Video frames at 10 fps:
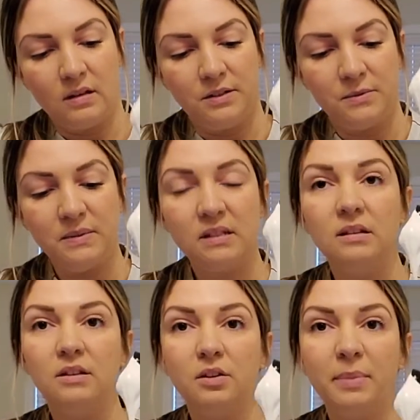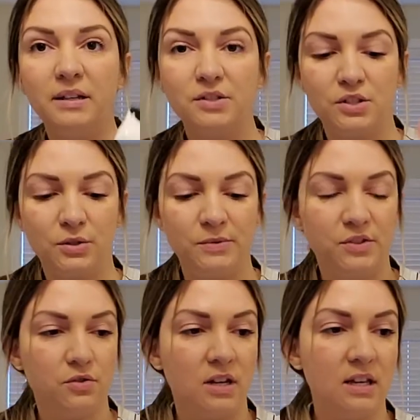So it's a little bit too
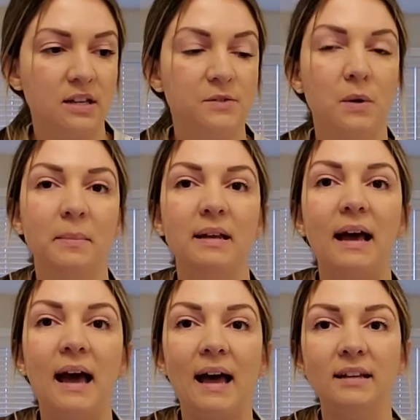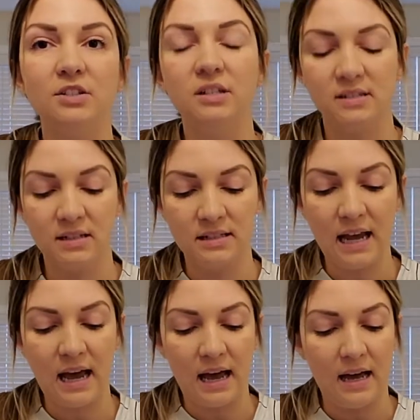stringy, so I'm going to add just a
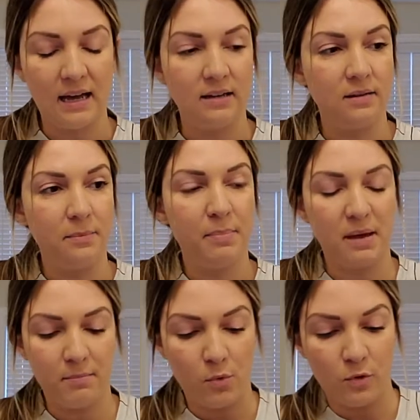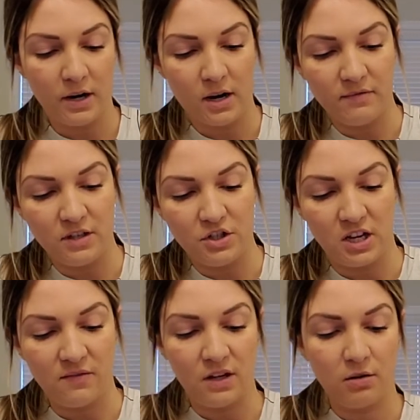tad bit more of the
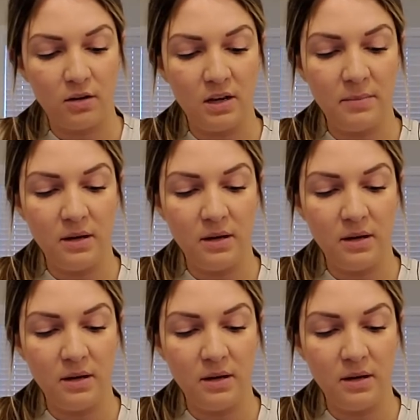shaving cream.